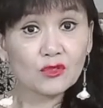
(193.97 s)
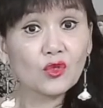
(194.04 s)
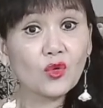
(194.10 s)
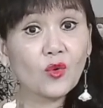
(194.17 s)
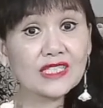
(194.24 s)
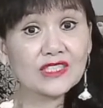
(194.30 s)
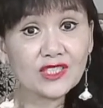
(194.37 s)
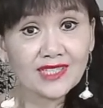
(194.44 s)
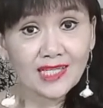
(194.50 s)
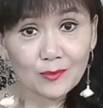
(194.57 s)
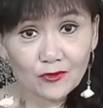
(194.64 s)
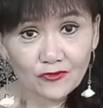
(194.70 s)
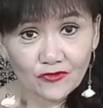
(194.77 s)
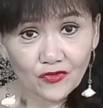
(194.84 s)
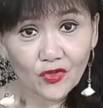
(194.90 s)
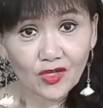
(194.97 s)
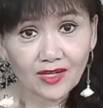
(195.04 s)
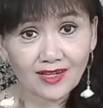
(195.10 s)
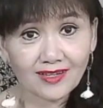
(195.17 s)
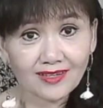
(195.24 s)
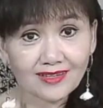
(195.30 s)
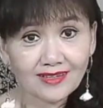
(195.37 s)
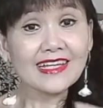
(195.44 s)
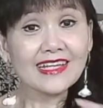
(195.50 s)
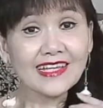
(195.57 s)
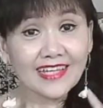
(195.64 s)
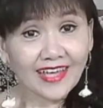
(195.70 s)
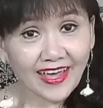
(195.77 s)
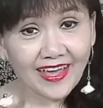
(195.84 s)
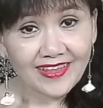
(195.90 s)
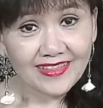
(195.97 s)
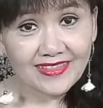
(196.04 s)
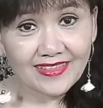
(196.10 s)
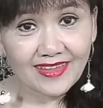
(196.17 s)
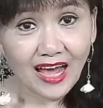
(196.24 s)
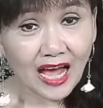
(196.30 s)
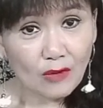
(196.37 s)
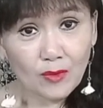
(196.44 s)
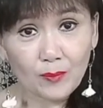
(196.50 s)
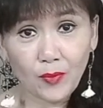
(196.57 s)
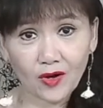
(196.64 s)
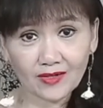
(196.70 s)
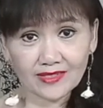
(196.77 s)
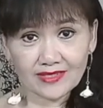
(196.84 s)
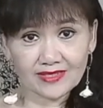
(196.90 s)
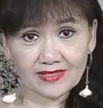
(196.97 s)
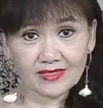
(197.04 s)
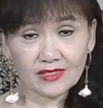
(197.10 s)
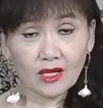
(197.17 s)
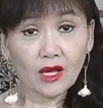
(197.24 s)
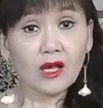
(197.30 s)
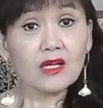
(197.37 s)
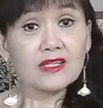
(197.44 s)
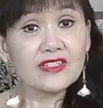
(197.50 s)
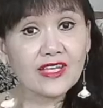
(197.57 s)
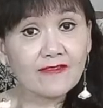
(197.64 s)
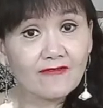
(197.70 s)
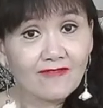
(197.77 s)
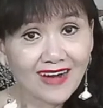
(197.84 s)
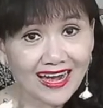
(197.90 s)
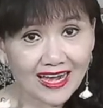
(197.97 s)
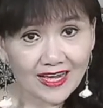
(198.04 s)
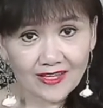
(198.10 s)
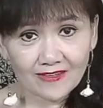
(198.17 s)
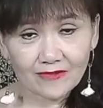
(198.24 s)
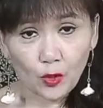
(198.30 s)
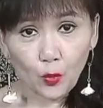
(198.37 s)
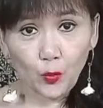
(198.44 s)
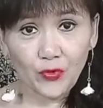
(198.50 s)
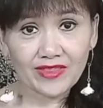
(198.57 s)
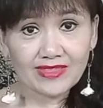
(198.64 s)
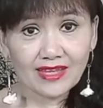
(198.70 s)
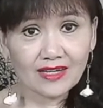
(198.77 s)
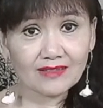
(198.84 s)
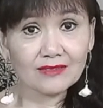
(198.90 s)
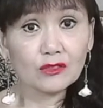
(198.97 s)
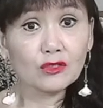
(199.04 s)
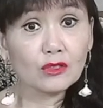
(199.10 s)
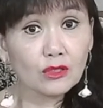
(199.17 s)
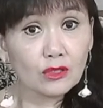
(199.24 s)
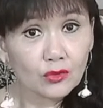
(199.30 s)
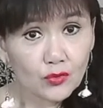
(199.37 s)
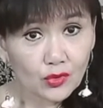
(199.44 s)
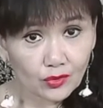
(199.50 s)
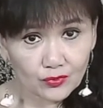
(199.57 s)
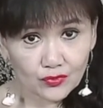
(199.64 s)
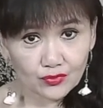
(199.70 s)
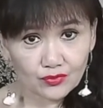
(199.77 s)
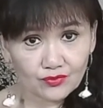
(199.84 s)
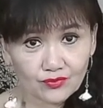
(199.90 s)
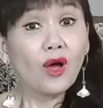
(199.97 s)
Question number four, can our bodies survive without glucose?